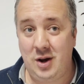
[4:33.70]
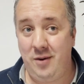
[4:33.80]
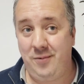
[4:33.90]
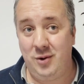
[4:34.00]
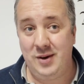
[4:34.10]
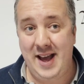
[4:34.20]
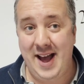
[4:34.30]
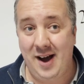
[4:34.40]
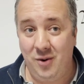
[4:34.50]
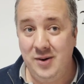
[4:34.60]
going through
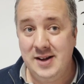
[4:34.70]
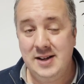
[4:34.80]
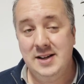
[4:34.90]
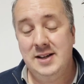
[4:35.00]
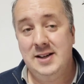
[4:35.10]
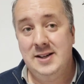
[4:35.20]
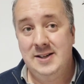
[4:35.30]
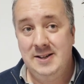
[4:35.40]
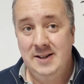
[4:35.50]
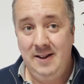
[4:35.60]
now,
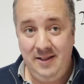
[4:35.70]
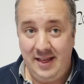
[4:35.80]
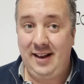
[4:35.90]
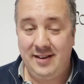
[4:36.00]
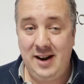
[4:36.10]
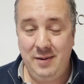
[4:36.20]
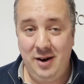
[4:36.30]
that's going to be